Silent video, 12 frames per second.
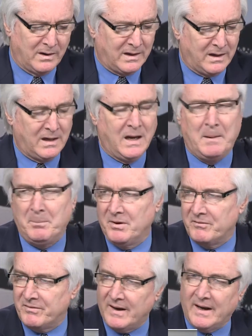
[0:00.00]
a couple
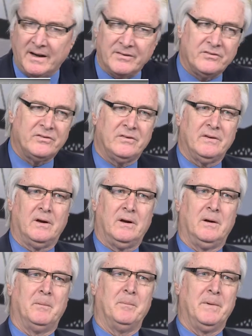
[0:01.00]
of hats
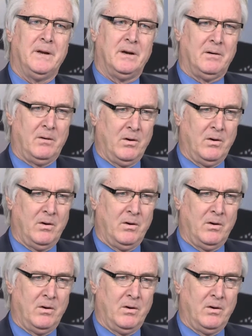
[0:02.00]
here.